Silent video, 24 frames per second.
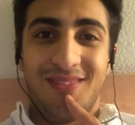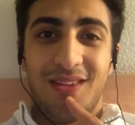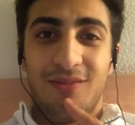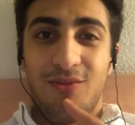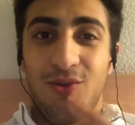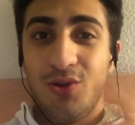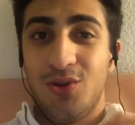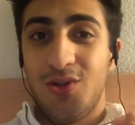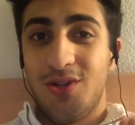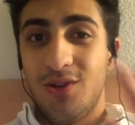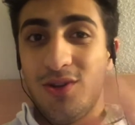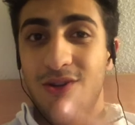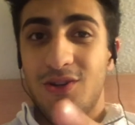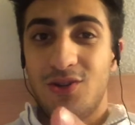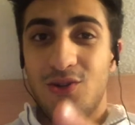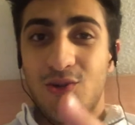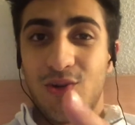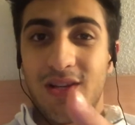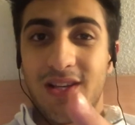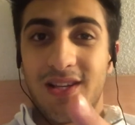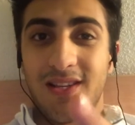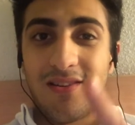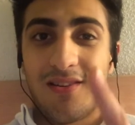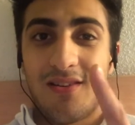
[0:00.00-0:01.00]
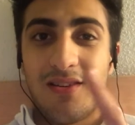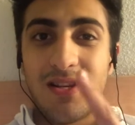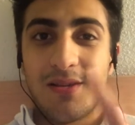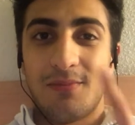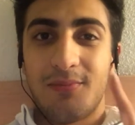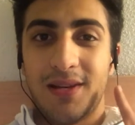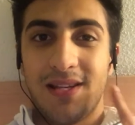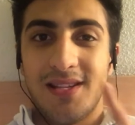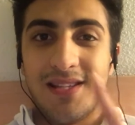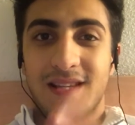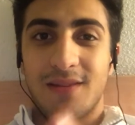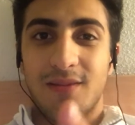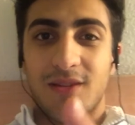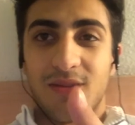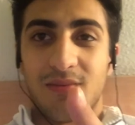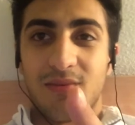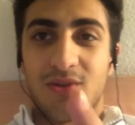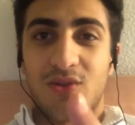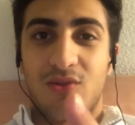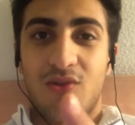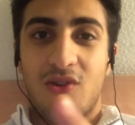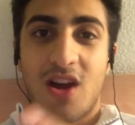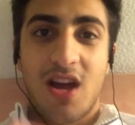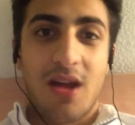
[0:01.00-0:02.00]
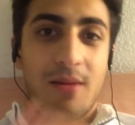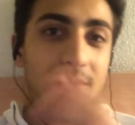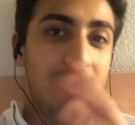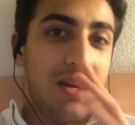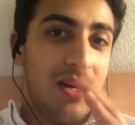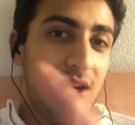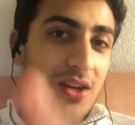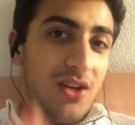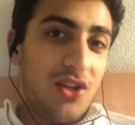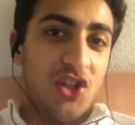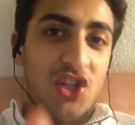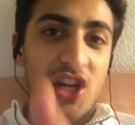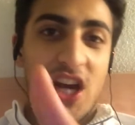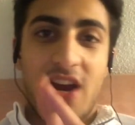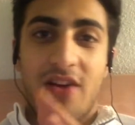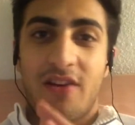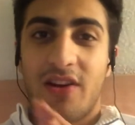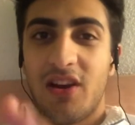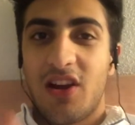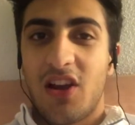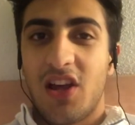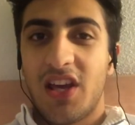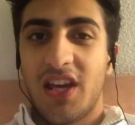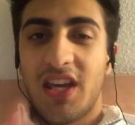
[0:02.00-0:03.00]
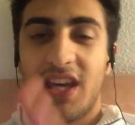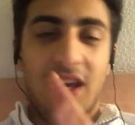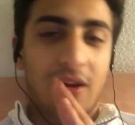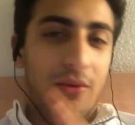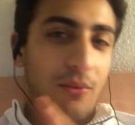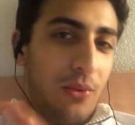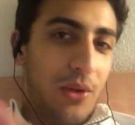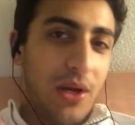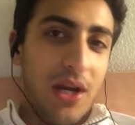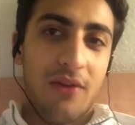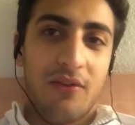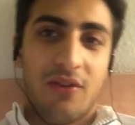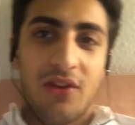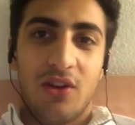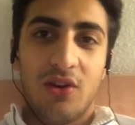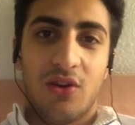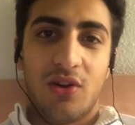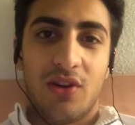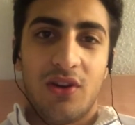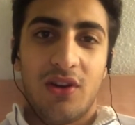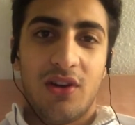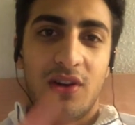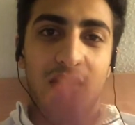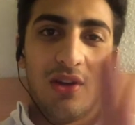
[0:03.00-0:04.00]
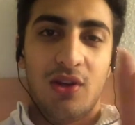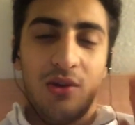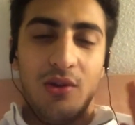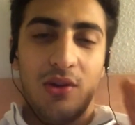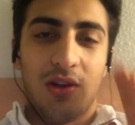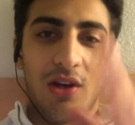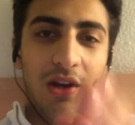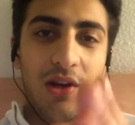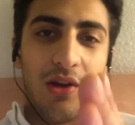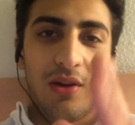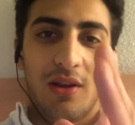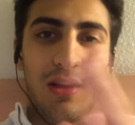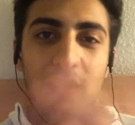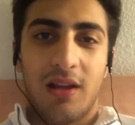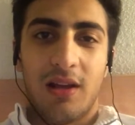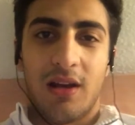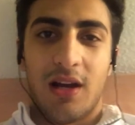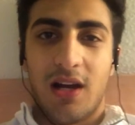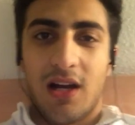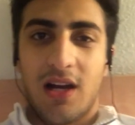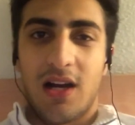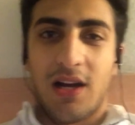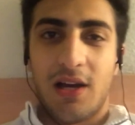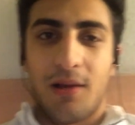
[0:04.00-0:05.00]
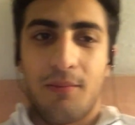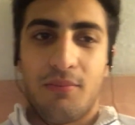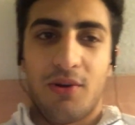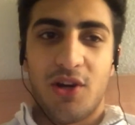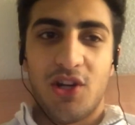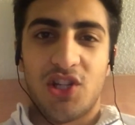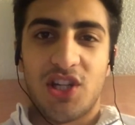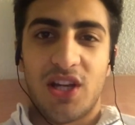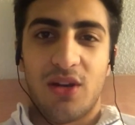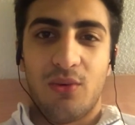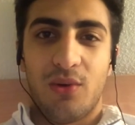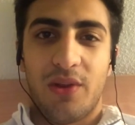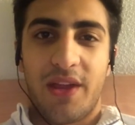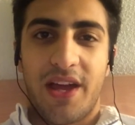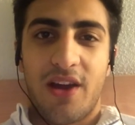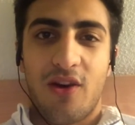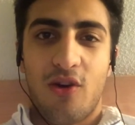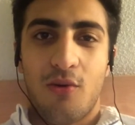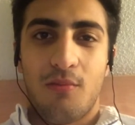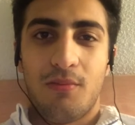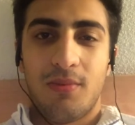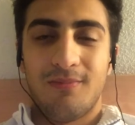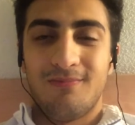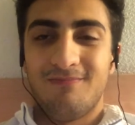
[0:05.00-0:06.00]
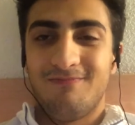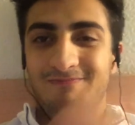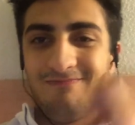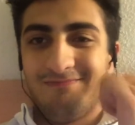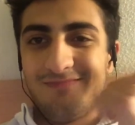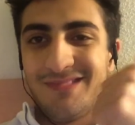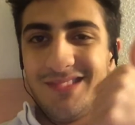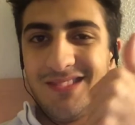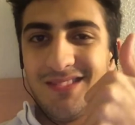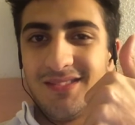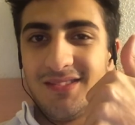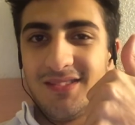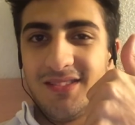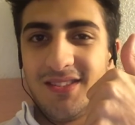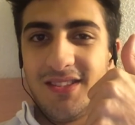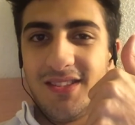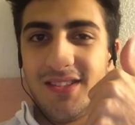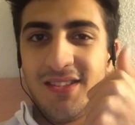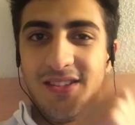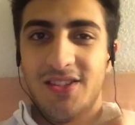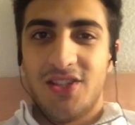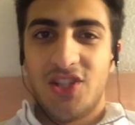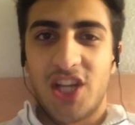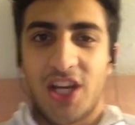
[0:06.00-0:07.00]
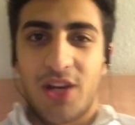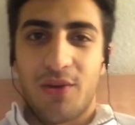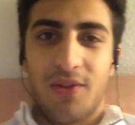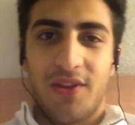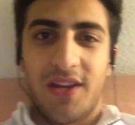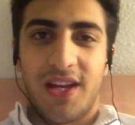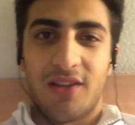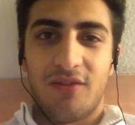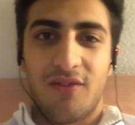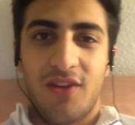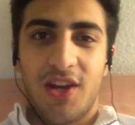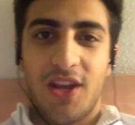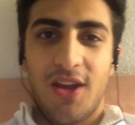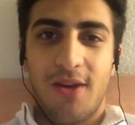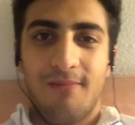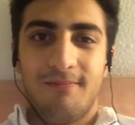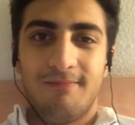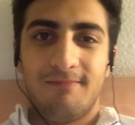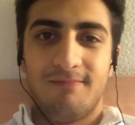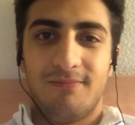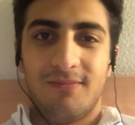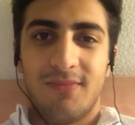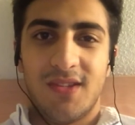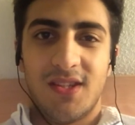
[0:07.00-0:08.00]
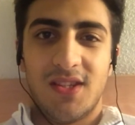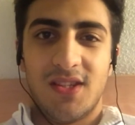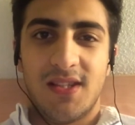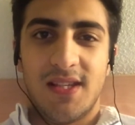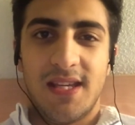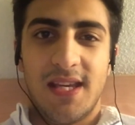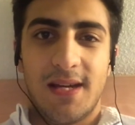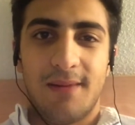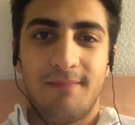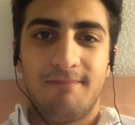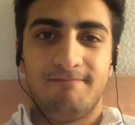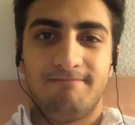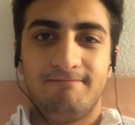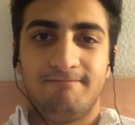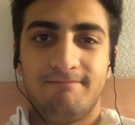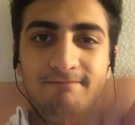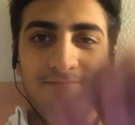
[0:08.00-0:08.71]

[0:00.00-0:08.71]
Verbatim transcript: If you did enjoy it, guys, please hit subscribe, share it, like it, whatever you got to do. You know, I appreciate all the help. Check me in the next video. See ya.